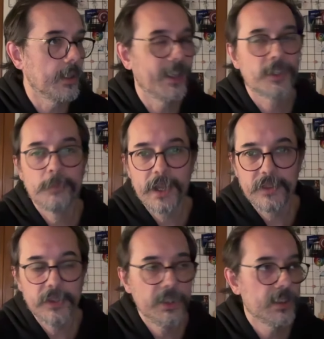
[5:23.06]

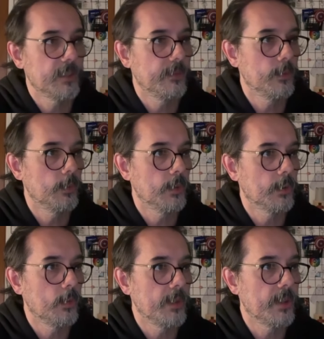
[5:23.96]
expand this if you
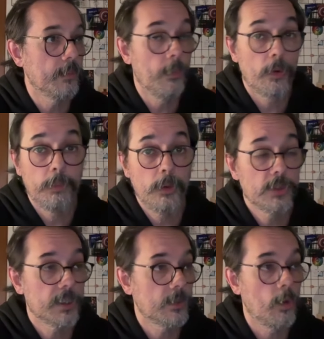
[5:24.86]
want with more
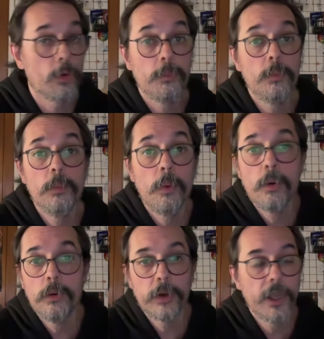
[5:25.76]
poses or
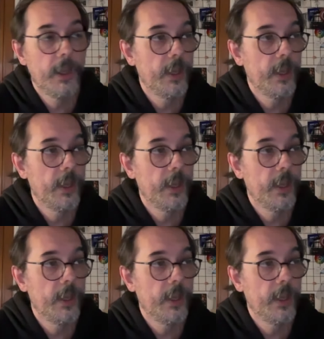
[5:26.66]
more